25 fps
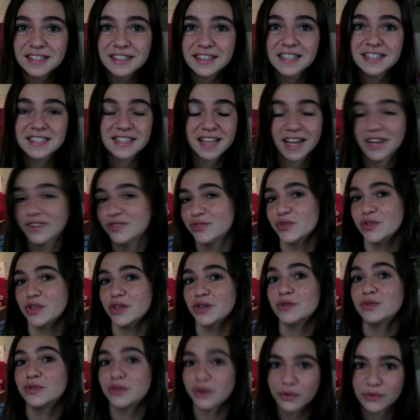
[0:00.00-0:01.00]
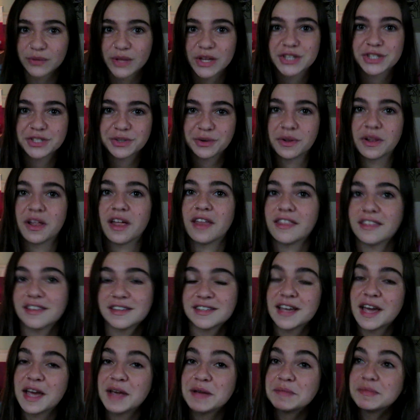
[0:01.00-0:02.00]
The side of you that you don't let show a lot of the
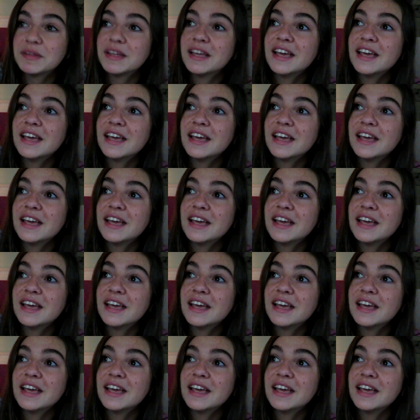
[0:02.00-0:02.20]
time.